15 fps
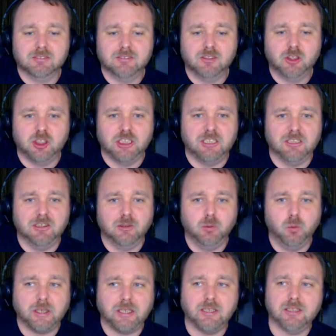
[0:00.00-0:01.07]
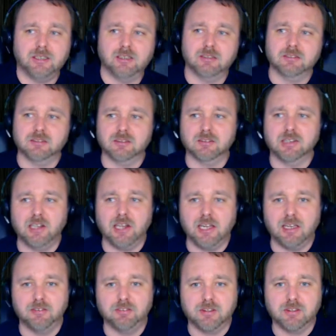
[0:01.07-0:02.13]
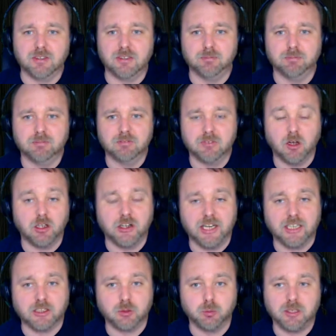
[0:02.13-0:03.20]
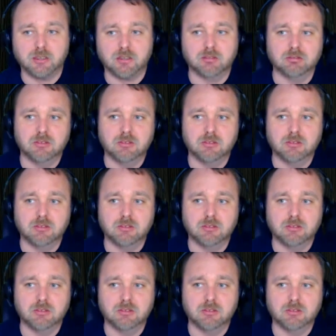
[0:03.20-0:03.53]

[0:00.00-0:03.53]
cheeky little week left, all of next week.